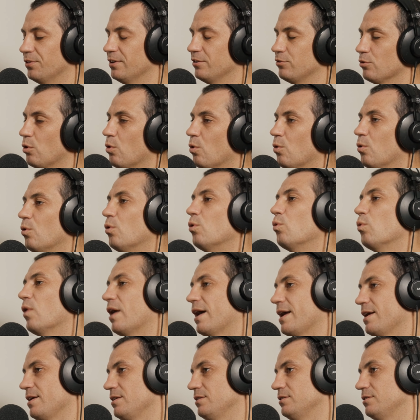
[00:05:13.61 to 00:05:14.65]
There's
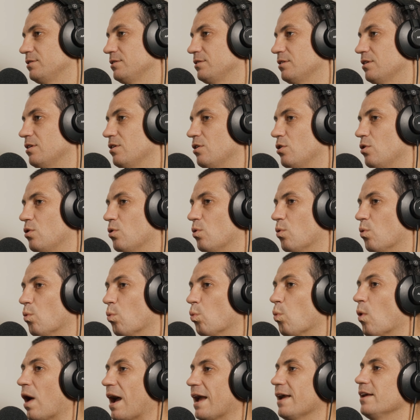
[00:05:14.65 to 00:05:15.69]
always
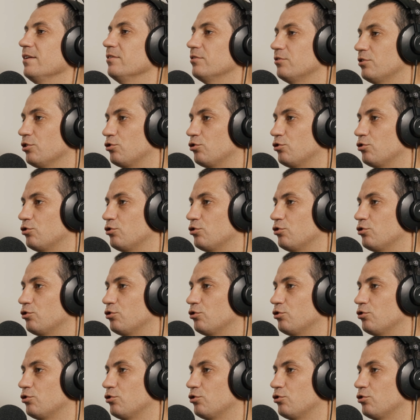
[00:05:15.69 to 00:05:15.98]
ways